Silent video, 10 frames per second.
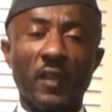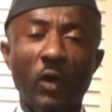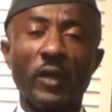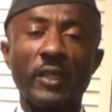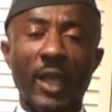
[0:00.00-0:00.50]

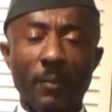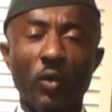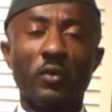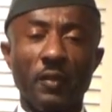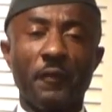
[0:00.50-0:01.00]
Southern
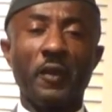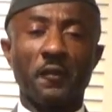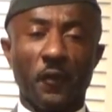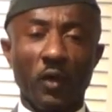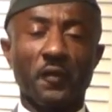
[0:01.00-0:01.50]
Cameroon
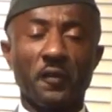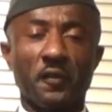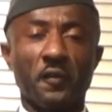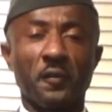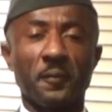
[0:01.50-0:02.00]
Defense
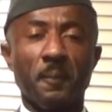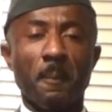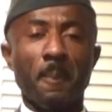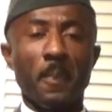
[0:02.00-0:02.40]
Forces.